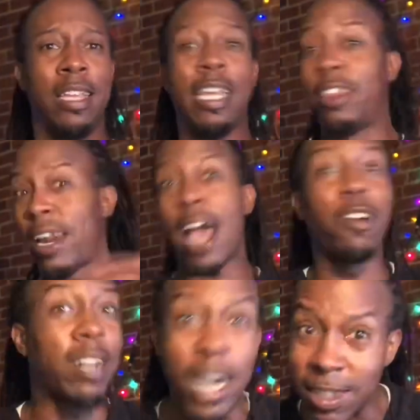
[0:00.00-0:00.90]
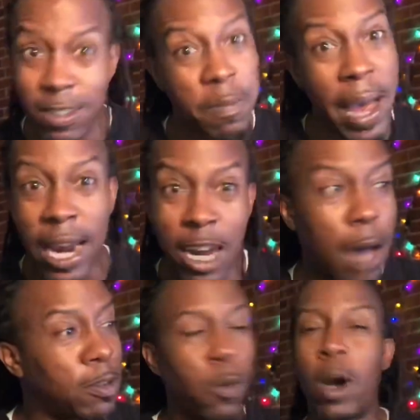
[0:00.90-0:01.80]
Either that or Cousin's Maine
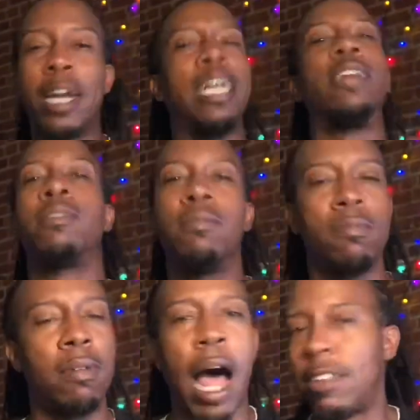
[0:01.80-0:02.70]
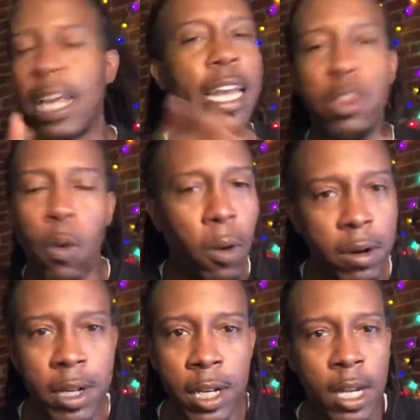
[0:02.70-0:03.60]
Lobster, one or the other. I'll take either or.
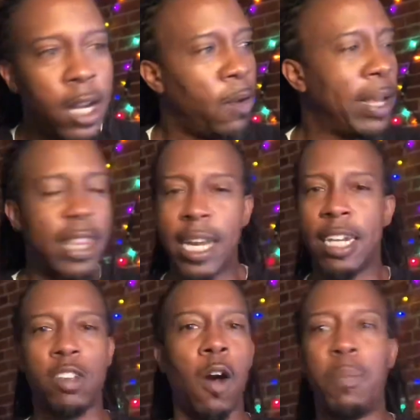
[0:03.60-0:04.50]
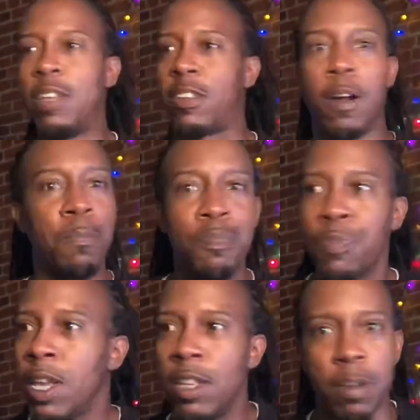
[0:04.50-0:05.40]
We thinking it's gonna be some
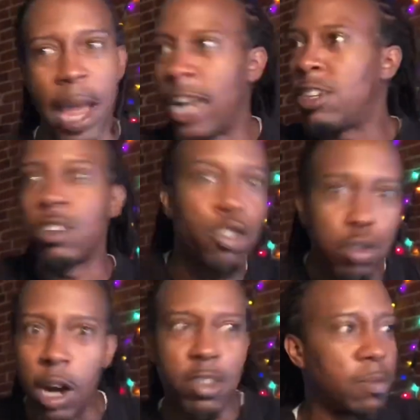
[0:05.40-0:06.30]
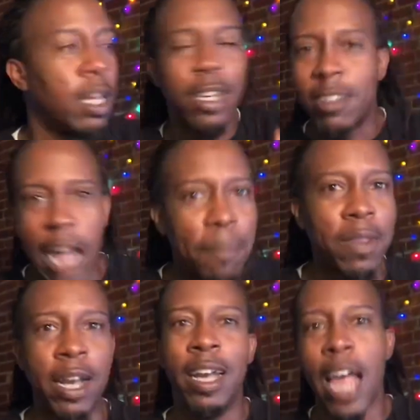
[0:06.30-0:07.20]
Asian trucks and
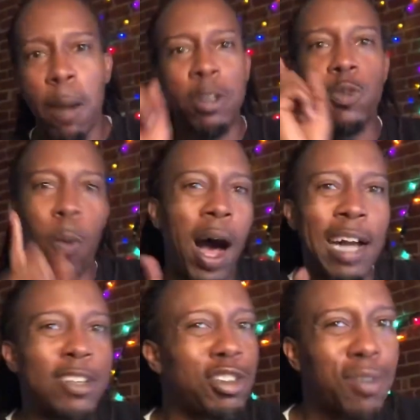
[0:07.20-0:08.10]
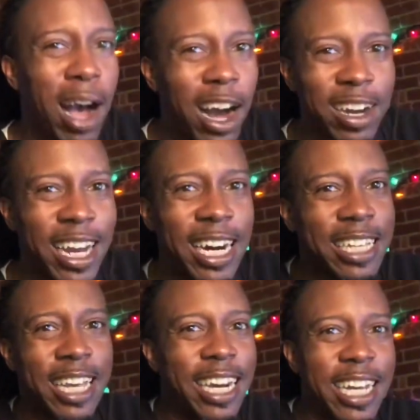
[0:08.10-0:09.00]
something. It was one truck and
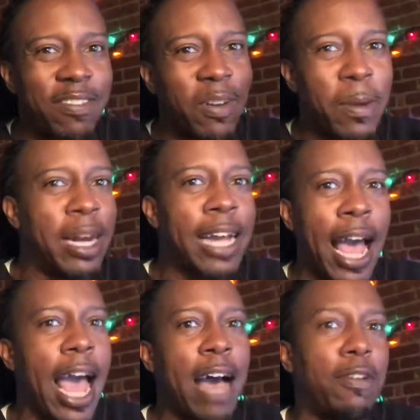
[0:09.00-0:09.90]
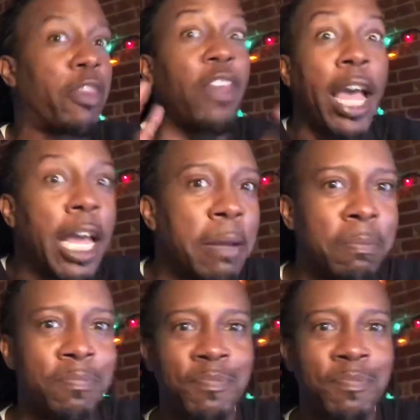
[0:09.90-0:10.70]
it didn't even really have a theme.